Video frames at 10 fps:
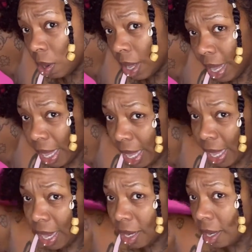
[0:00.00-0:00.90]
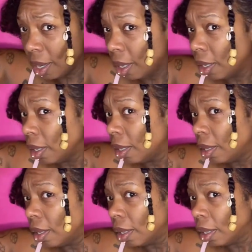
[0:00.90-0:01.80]
ahead
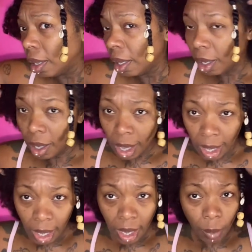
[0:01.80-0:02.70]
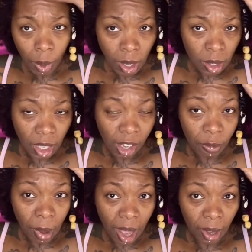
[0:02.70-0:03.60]
and I'm gonna leave
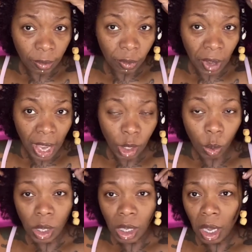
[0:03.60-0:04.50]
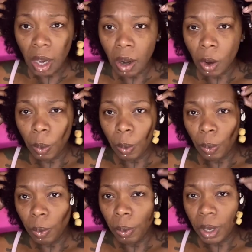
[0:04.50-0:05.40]
my flat twist here
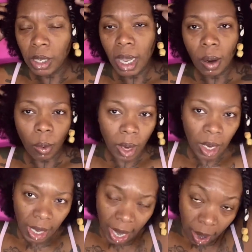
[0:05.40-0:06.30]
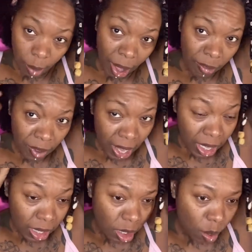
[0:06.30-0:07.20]
because I don't want any hair in my face as to